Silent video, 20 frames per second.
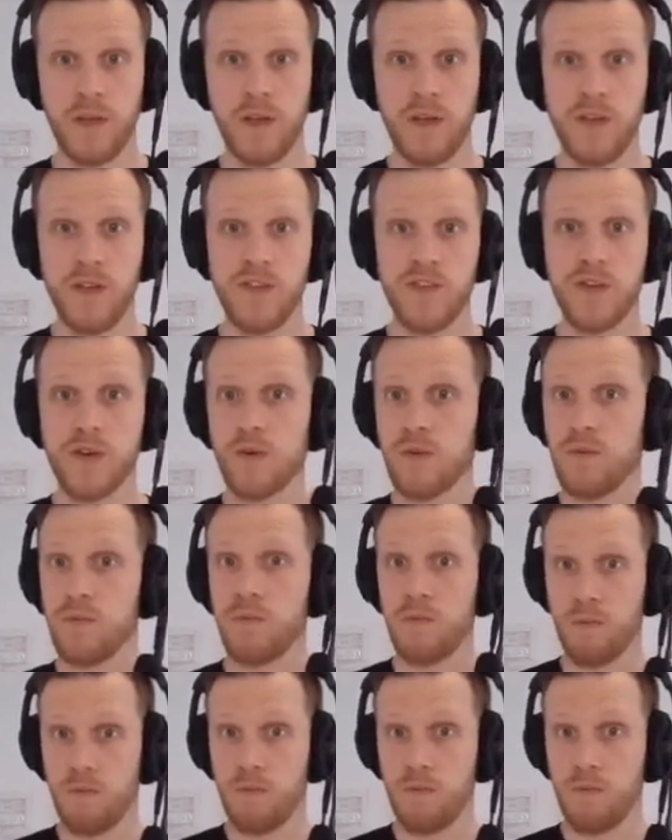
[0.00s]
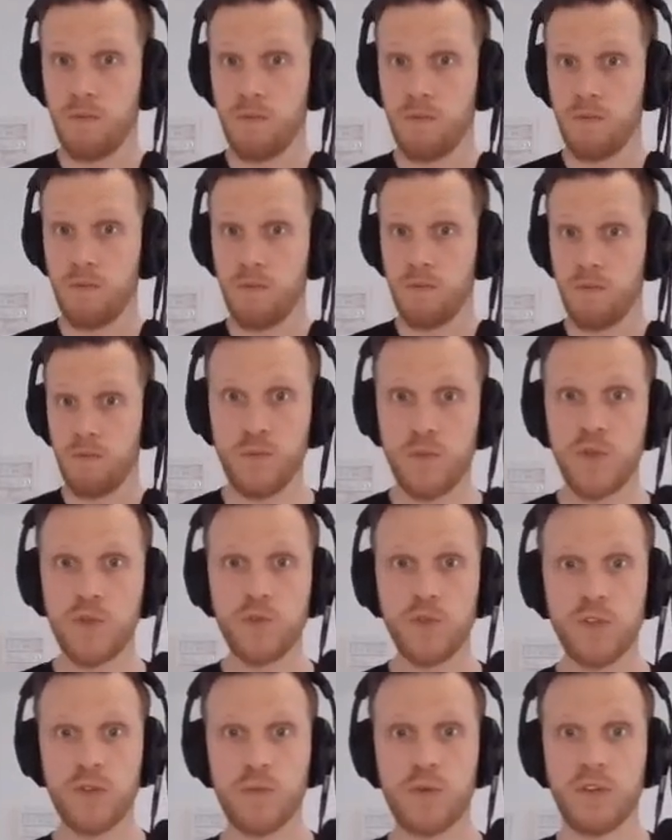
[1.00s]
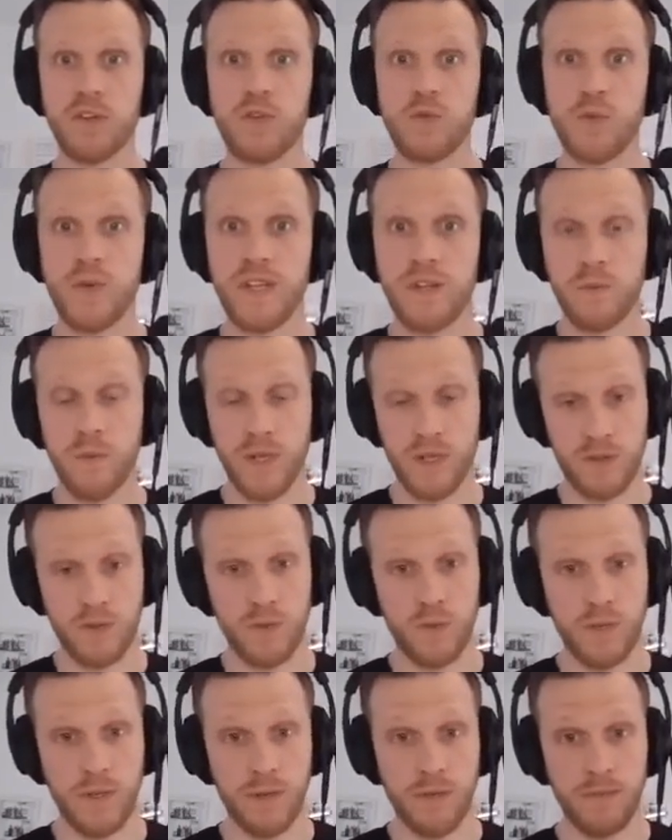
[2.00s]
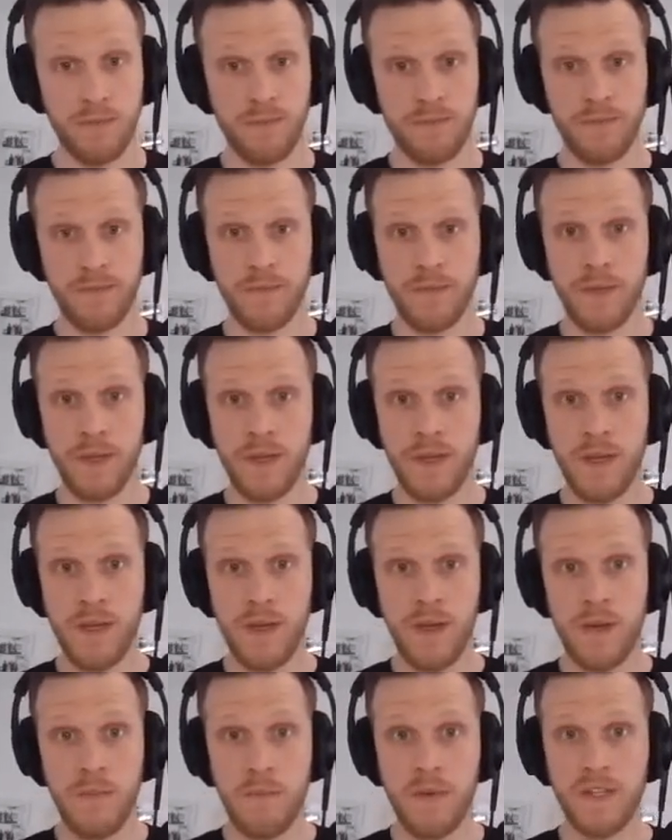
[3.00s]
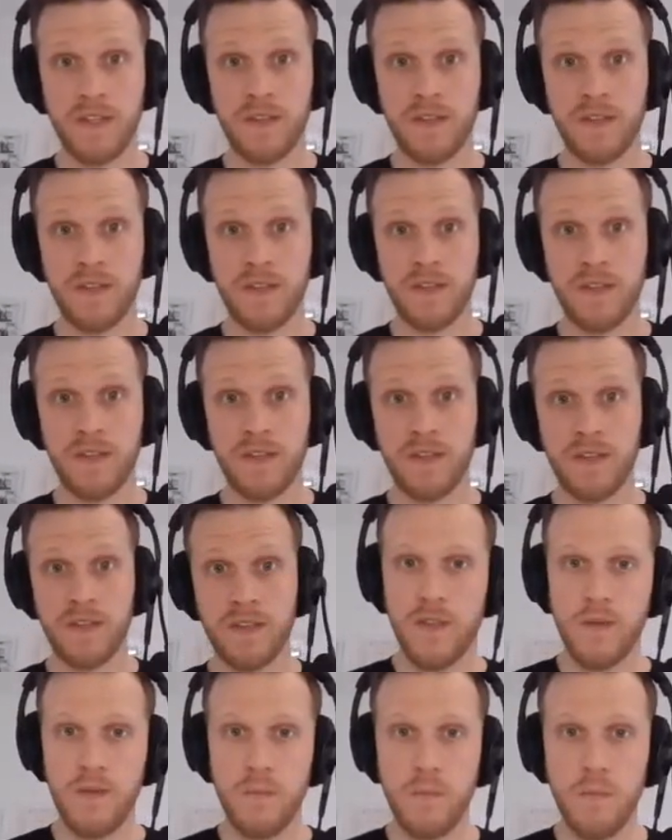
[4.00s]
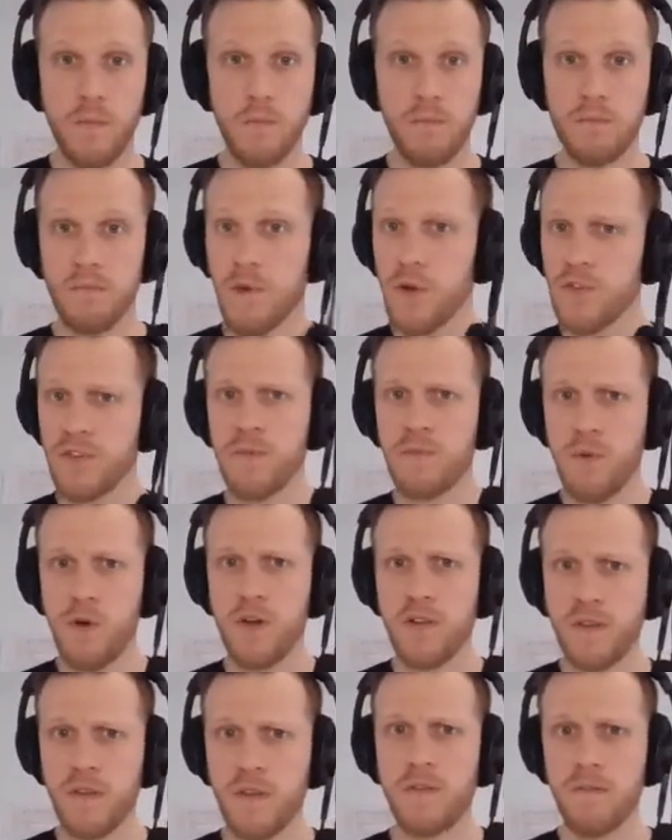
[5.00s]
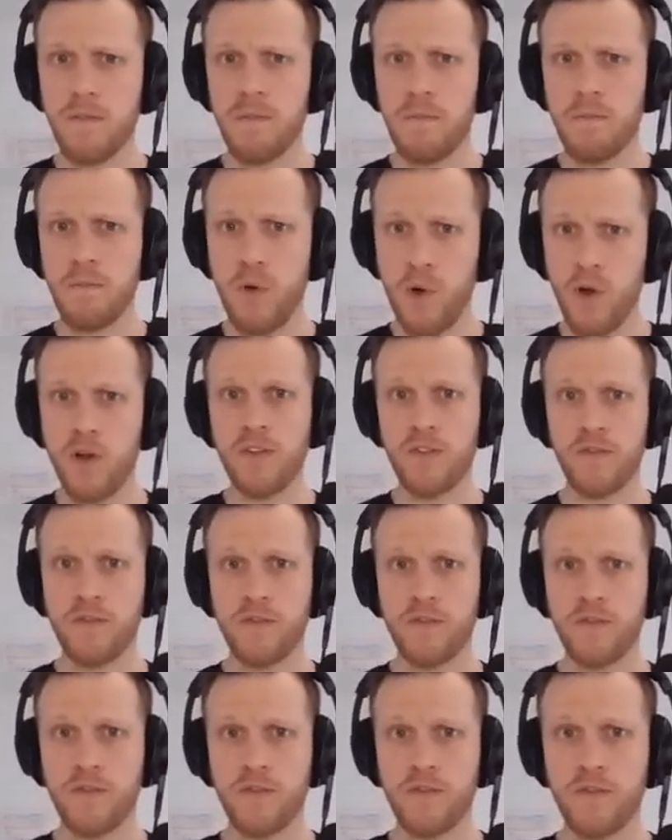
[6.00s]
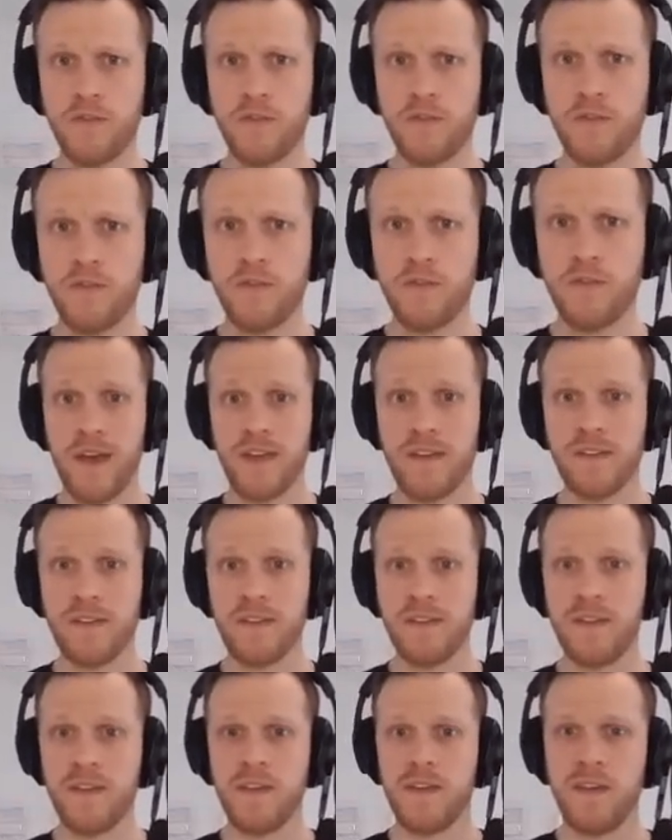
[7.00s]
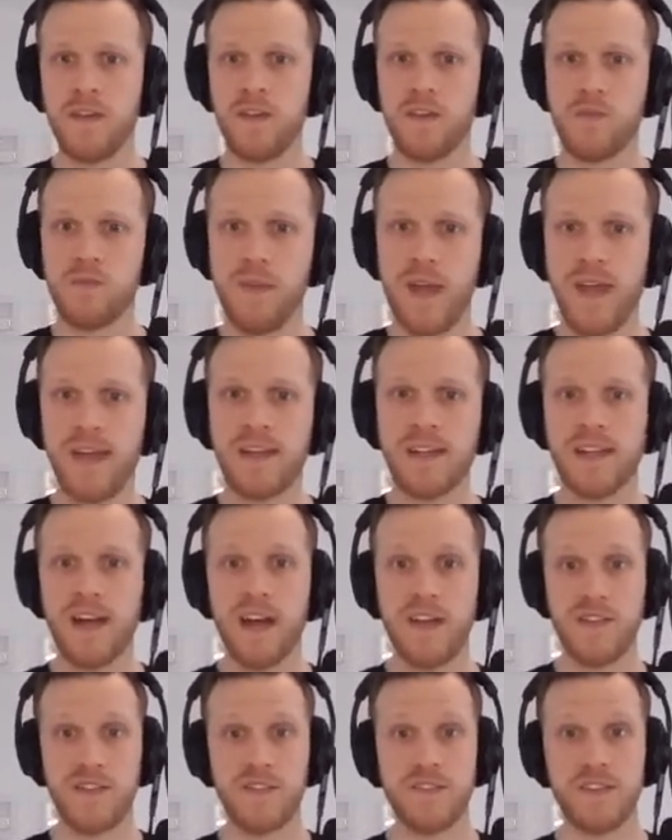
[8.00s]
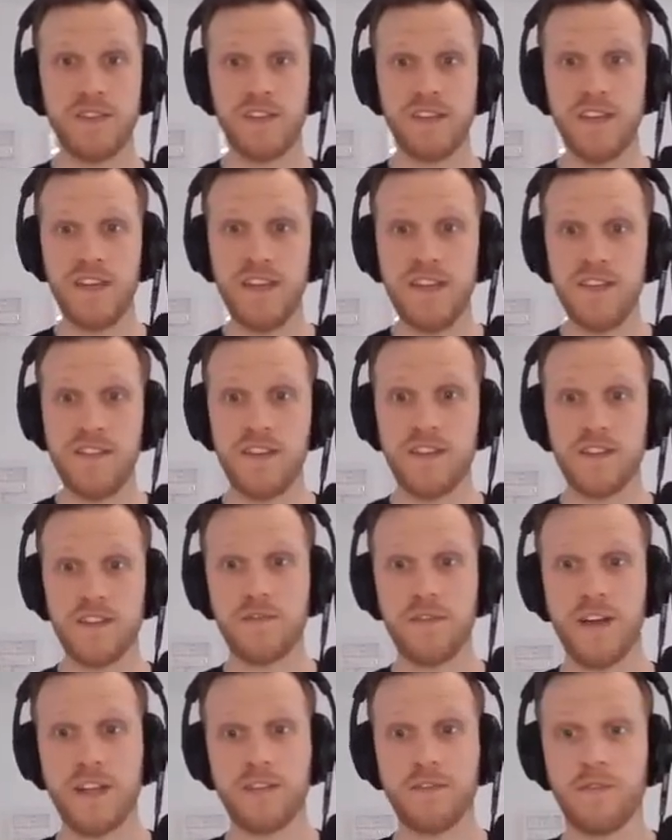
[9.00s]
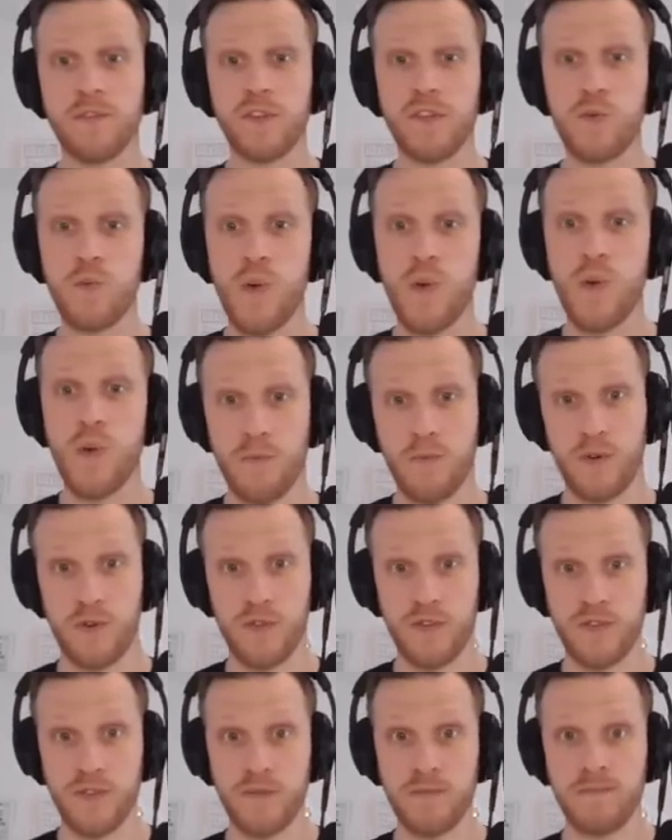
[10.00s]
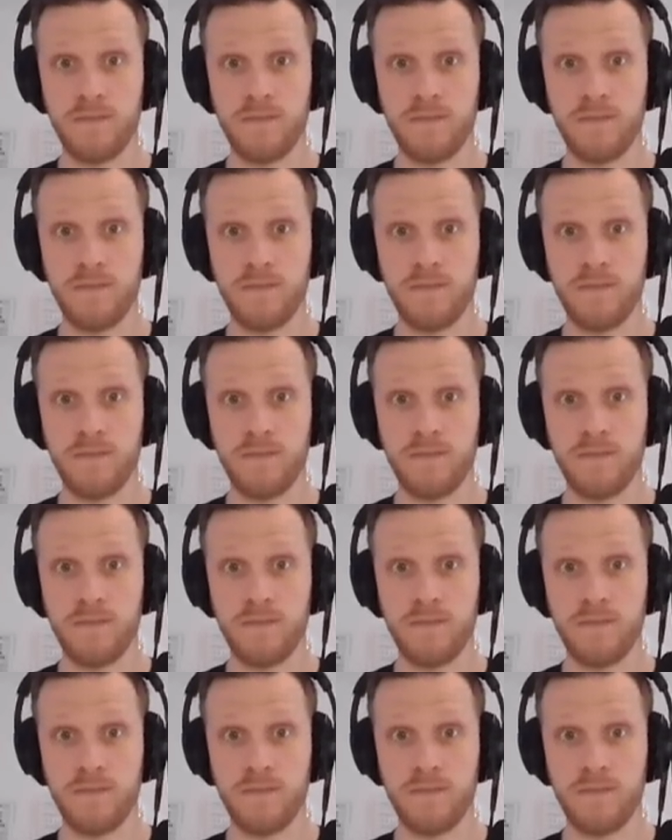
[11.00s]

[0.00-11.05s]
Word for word: So in the end, we do not want to reinvent the wheel. But the most important point for me was back then to make licensing easy and fun for developers.